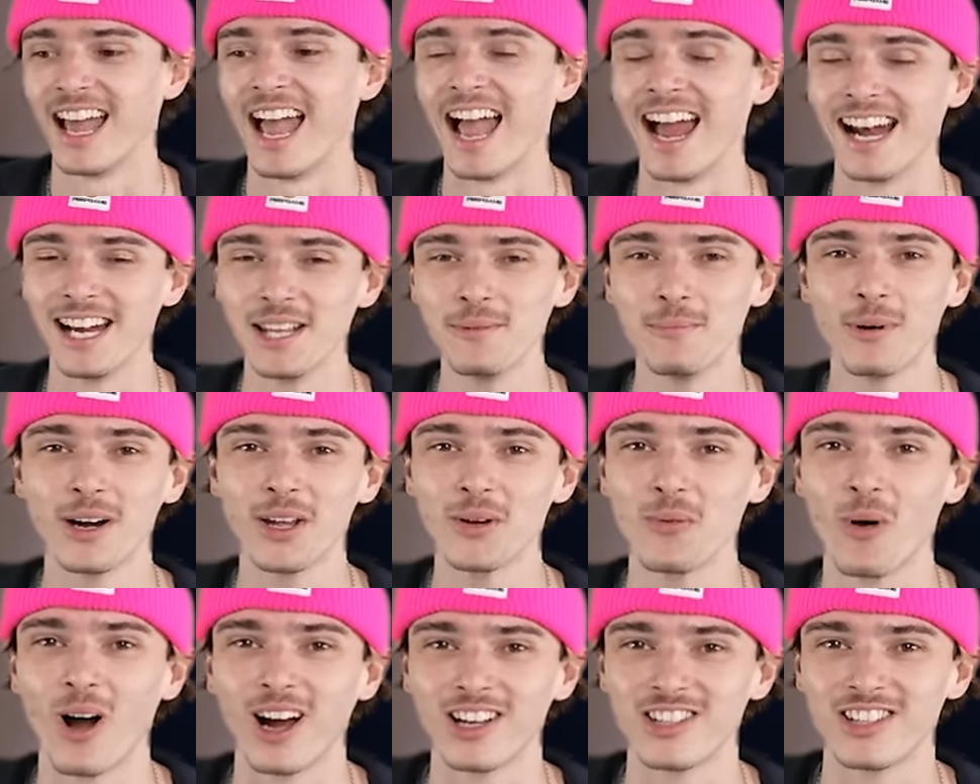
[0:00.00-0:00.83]

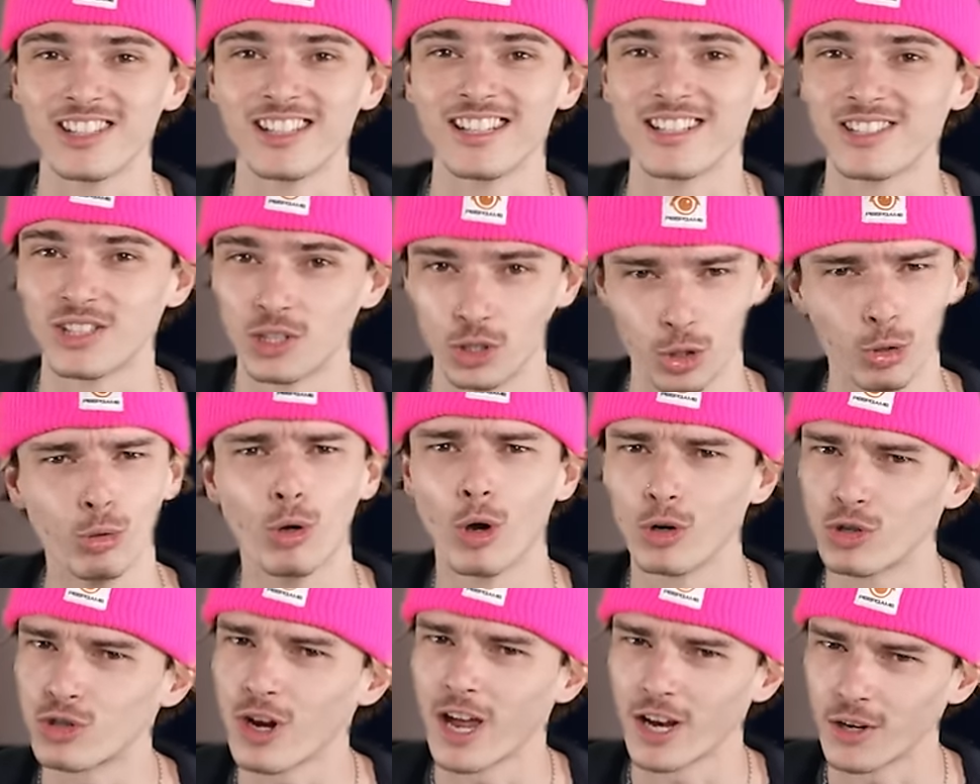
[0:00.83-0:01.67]
Anybody watching this, you
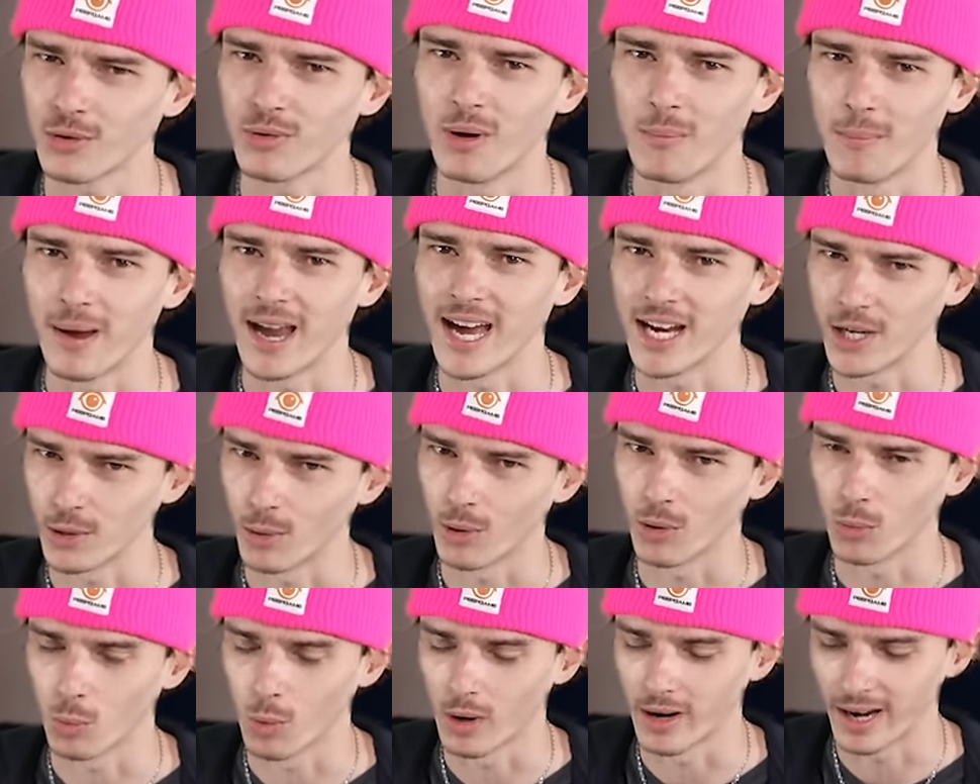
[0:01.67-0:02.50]
go try to do a
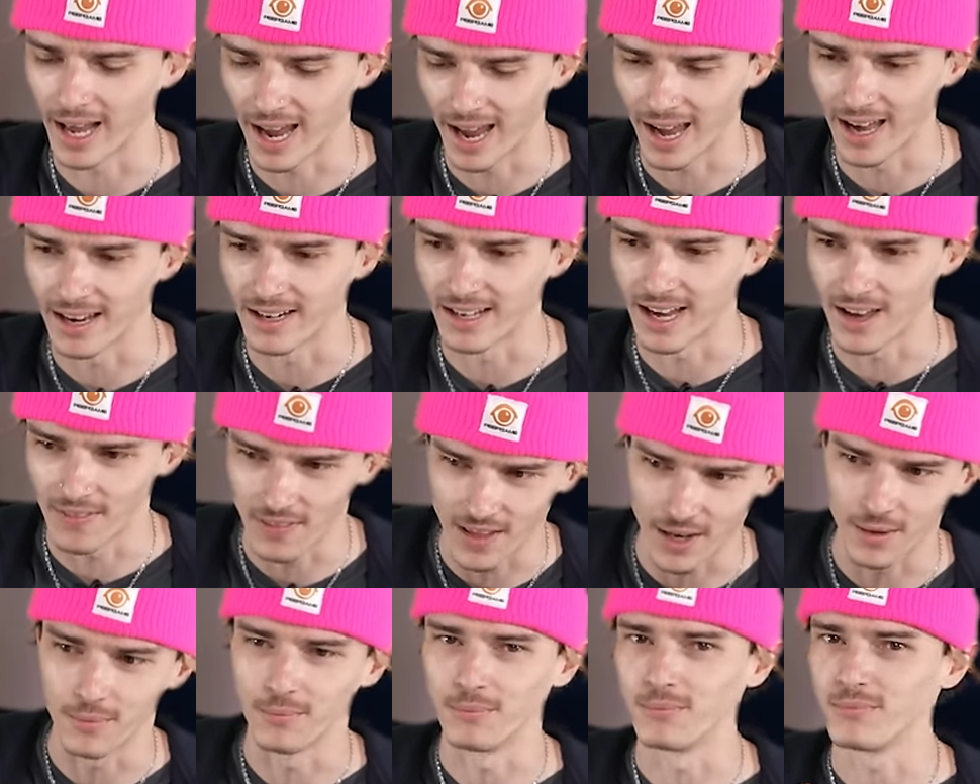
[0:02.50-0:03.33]
manual with one hand and
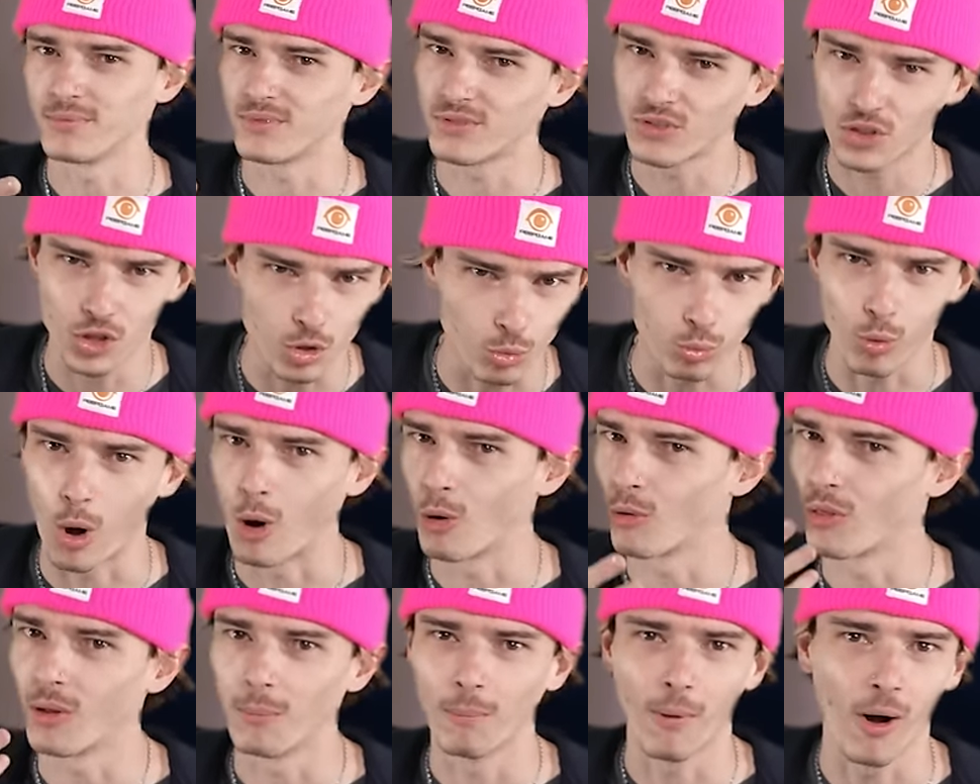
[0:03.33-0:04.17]
then
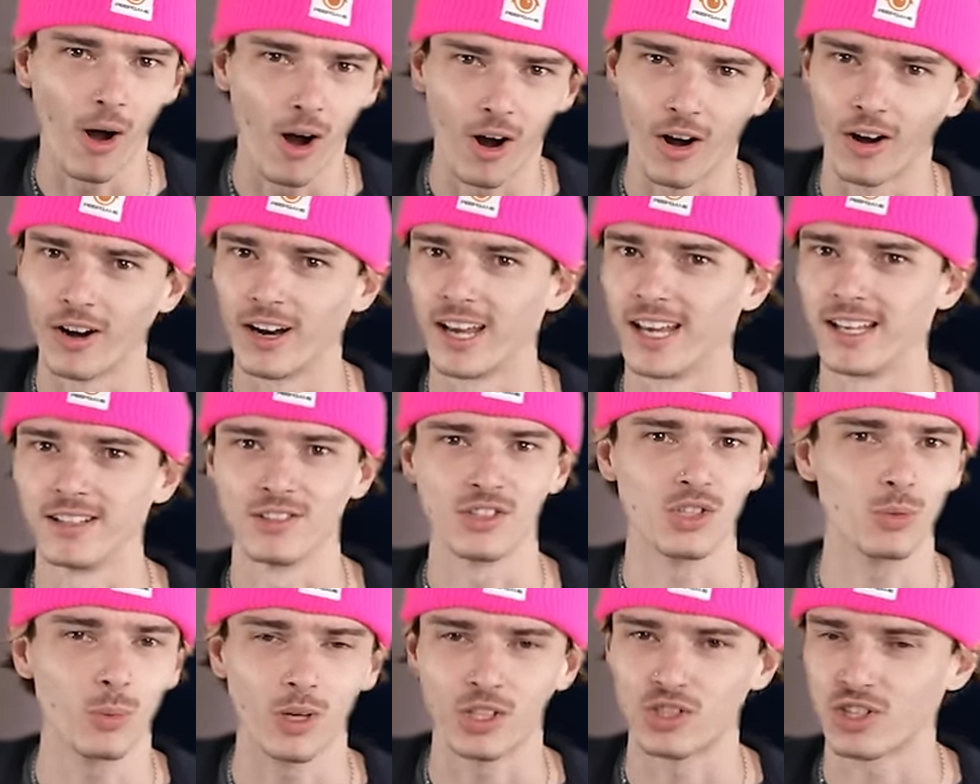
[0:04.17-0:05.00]
throw the bar
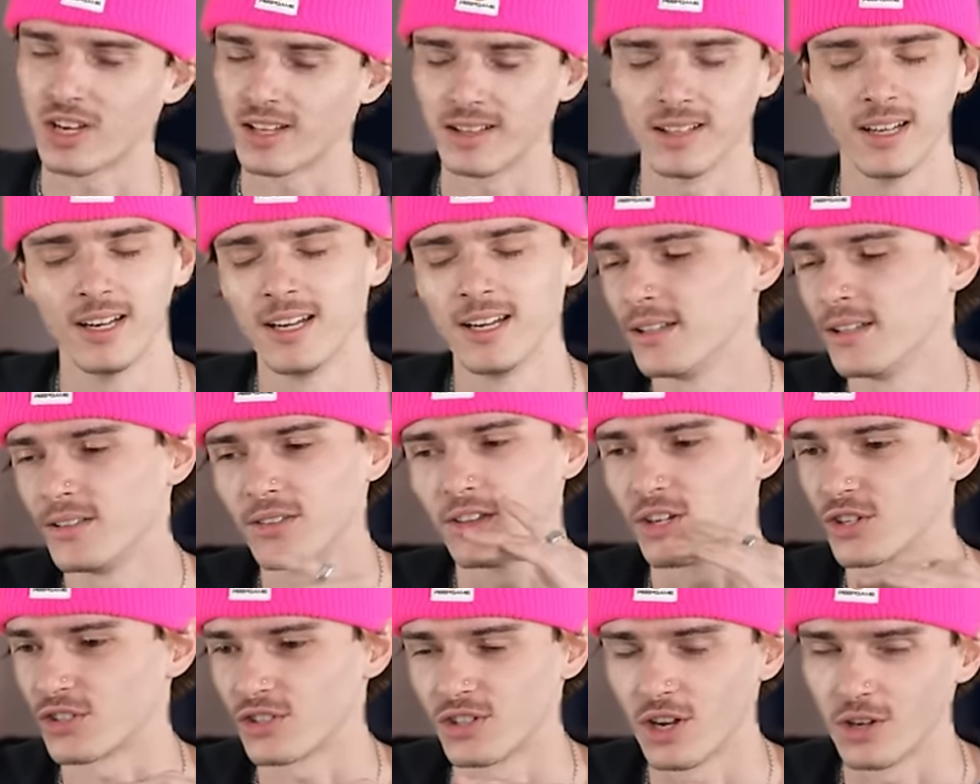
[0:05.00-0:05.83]
and switch,
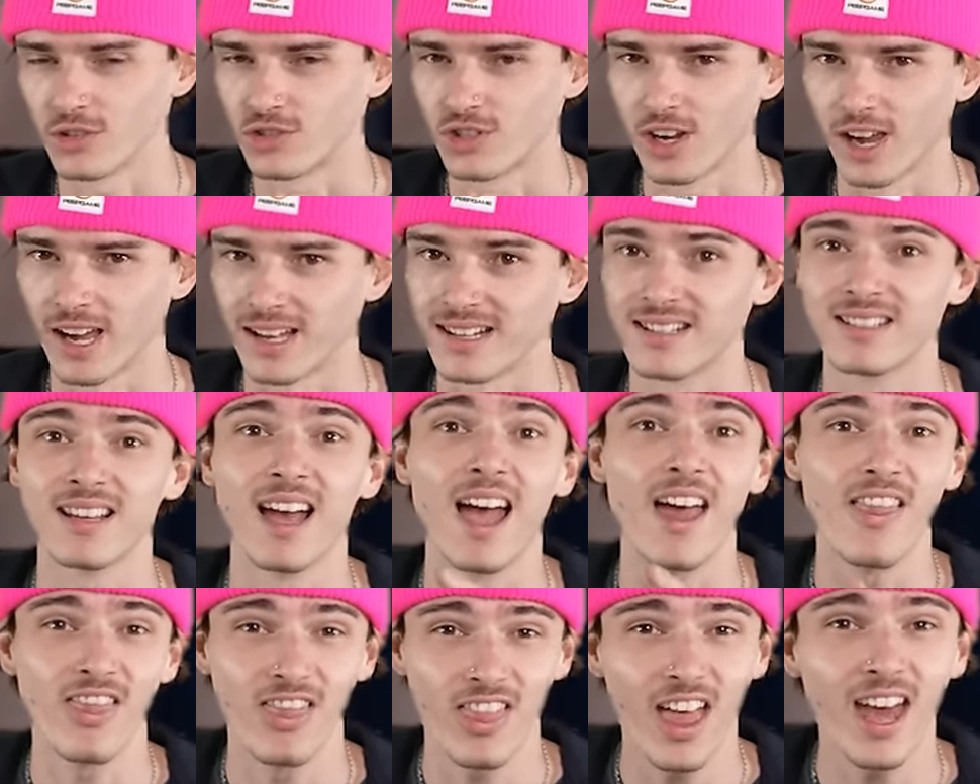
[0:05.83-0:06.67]
there's no chance.
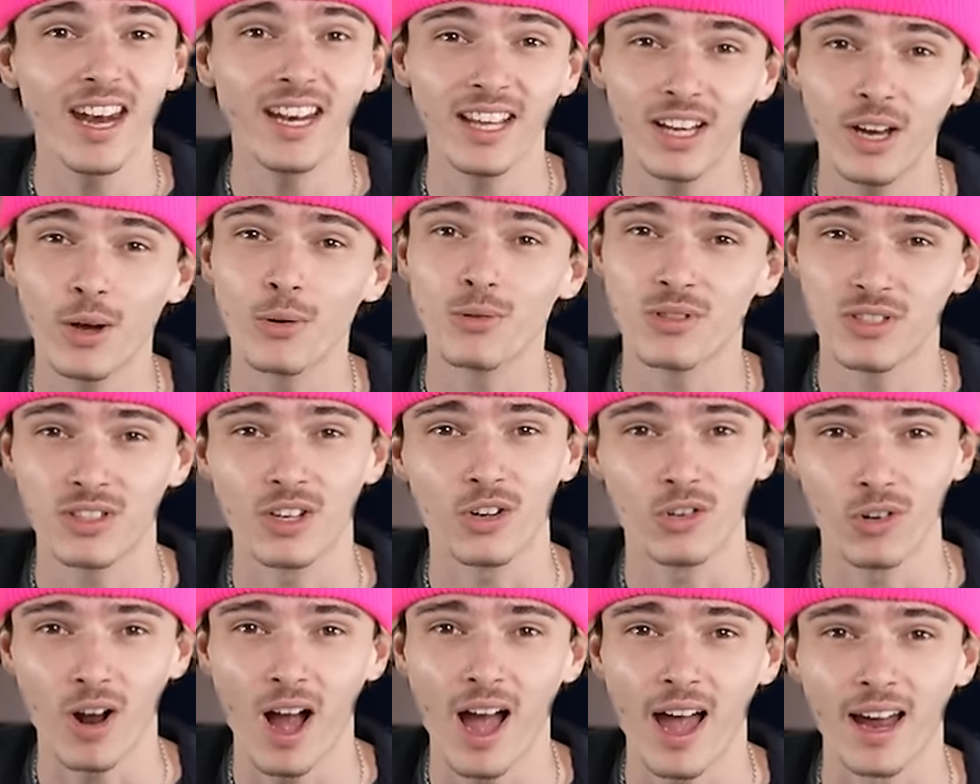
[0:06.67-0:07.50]
And then he goes
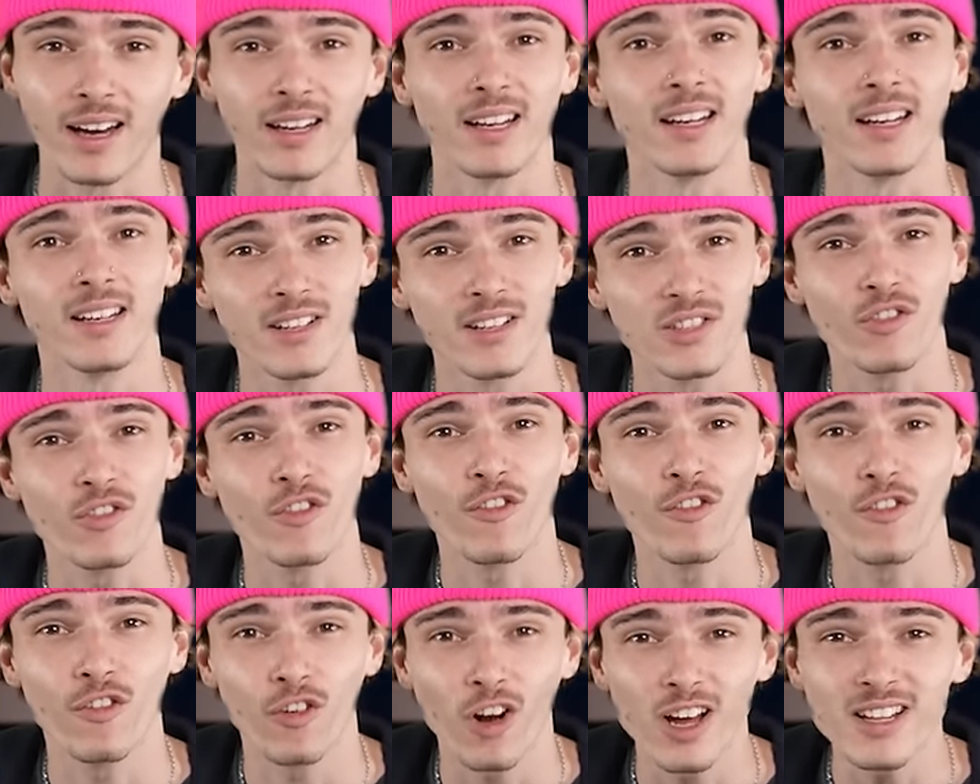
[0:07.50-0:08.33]
to grind and does
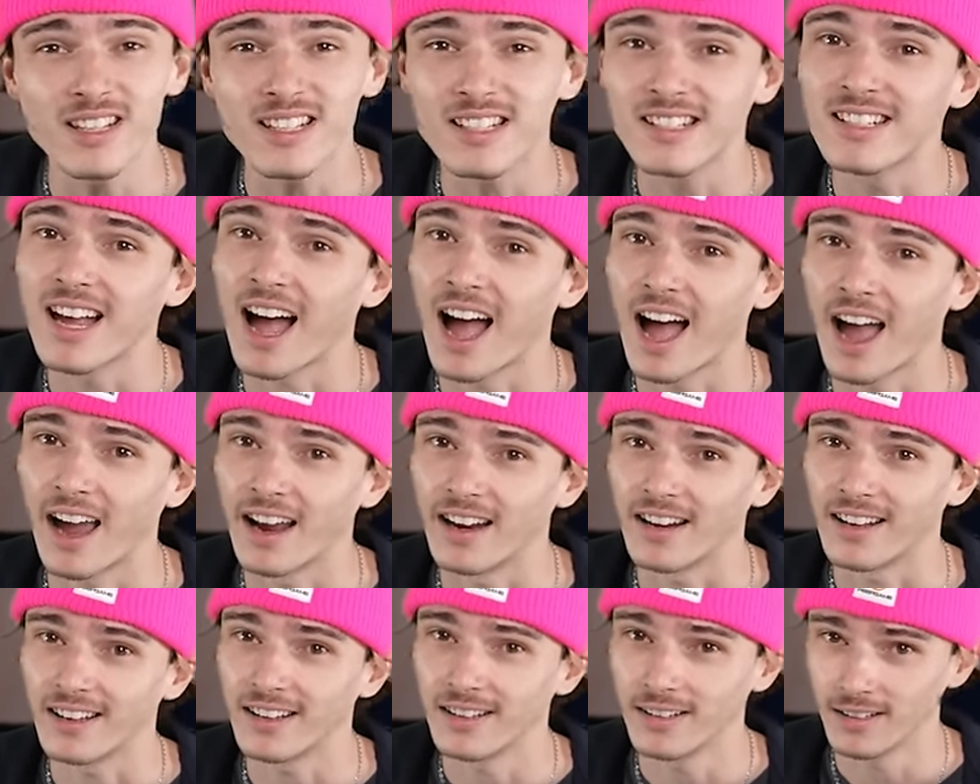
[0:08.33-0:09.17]
front
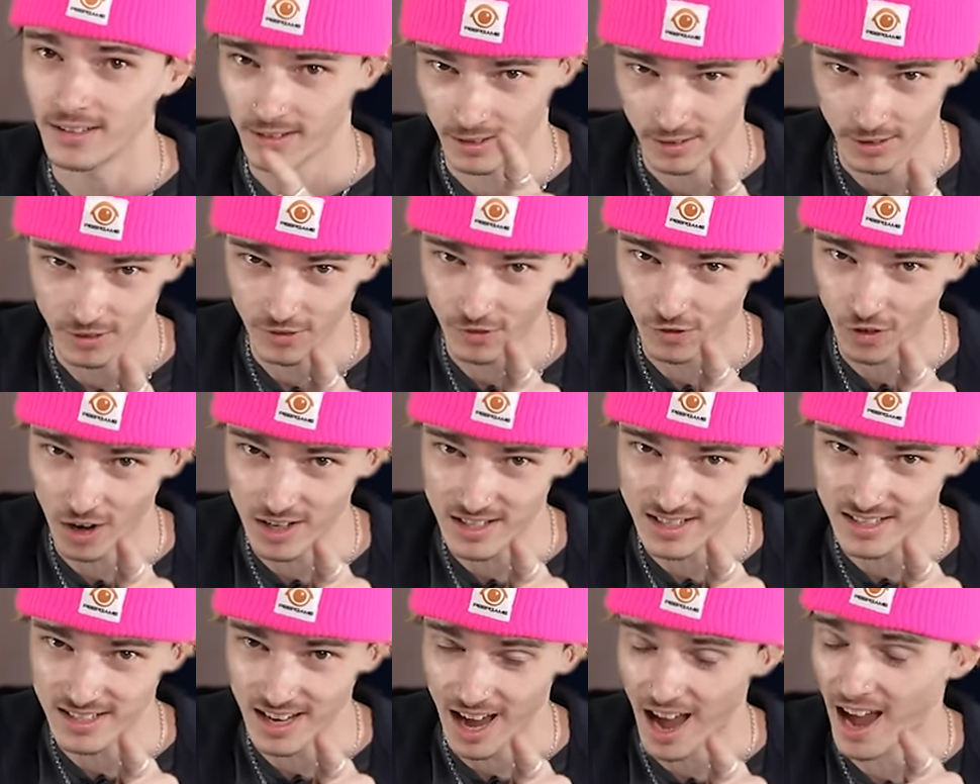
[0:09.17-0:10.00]
side,
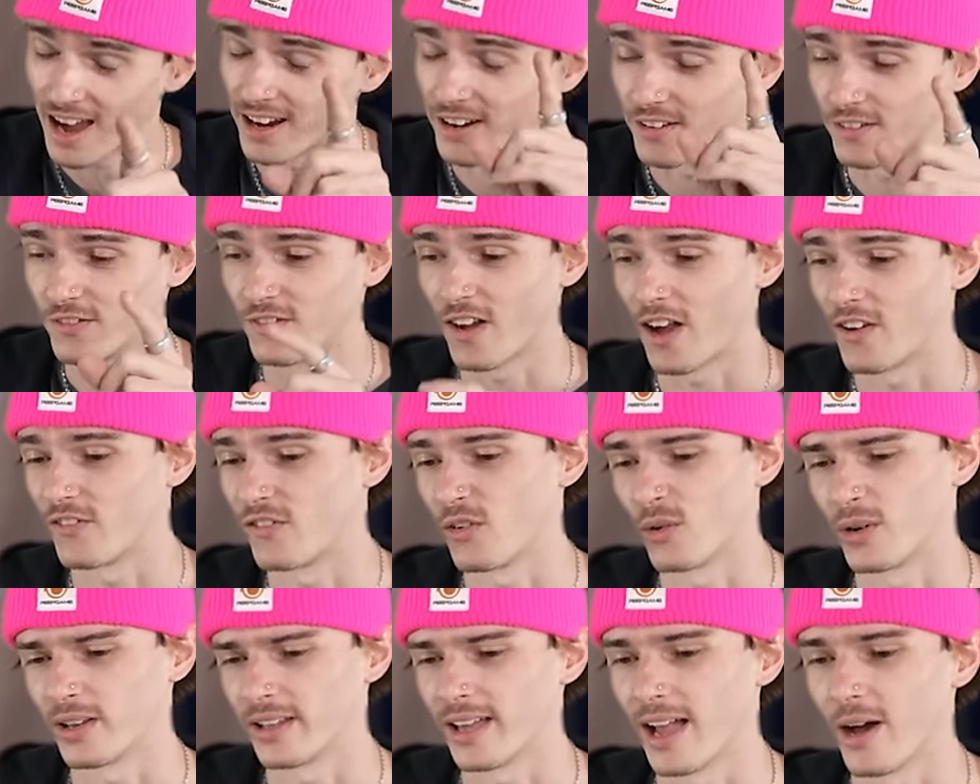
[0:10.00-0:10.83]
front side
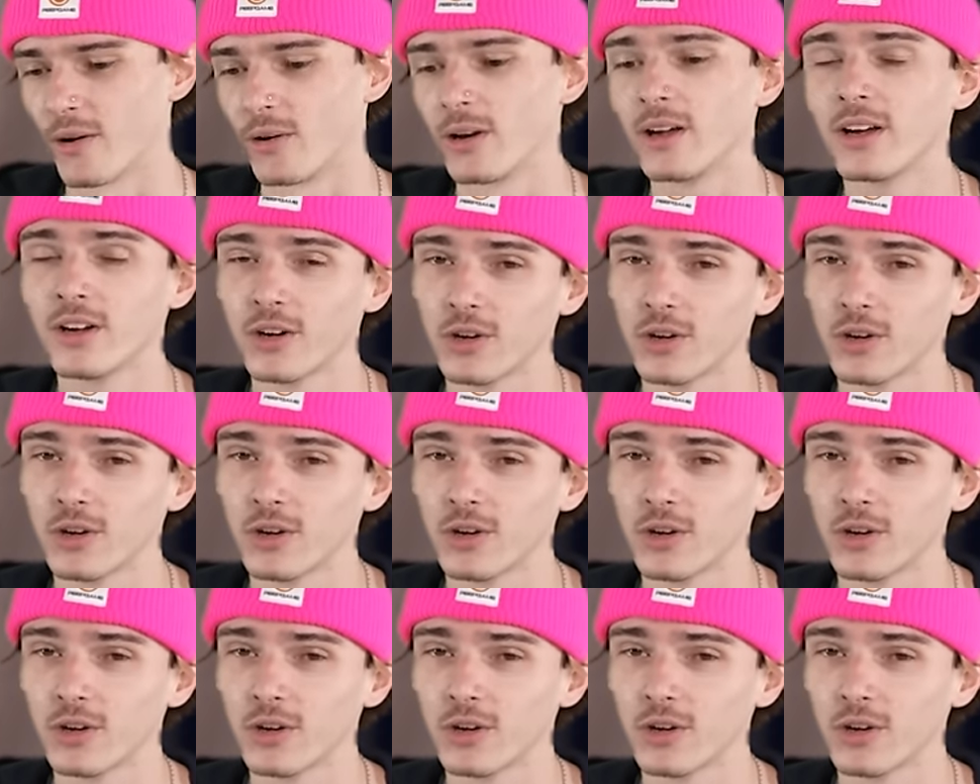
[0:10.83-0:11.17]
540 out.